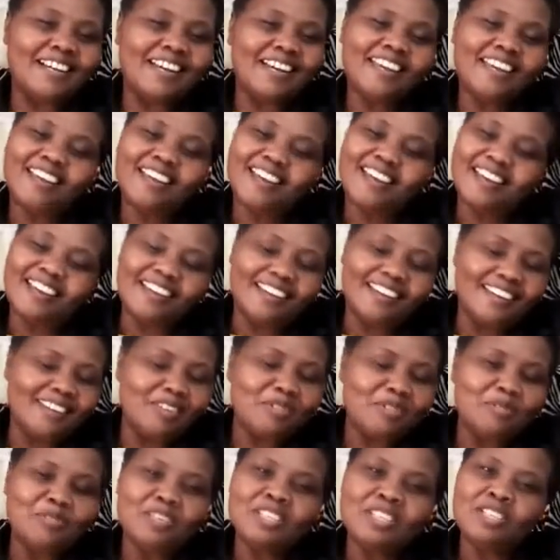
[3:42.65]
Hey,
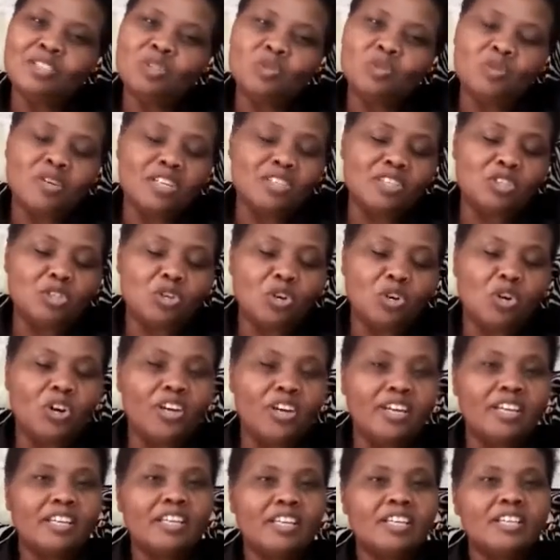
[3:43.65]
you need to enjoy.